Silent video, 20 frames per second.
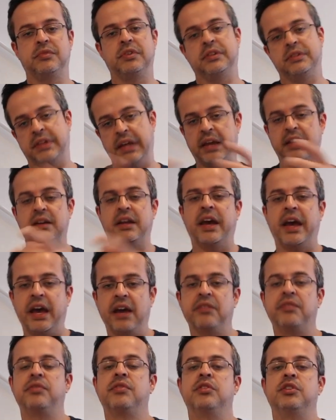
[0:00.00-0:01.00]
then
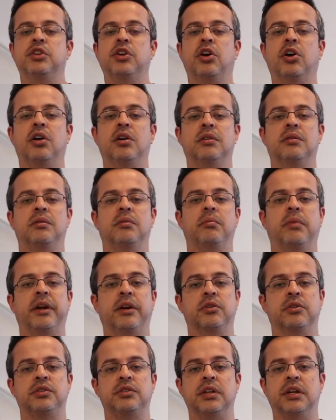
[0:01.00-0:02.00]
have your
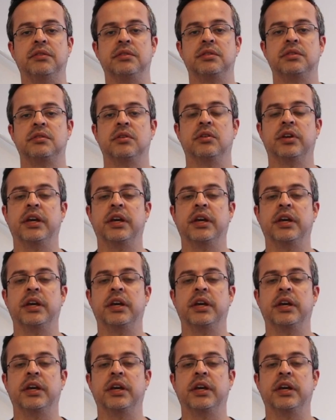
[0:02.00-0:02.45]
microservice.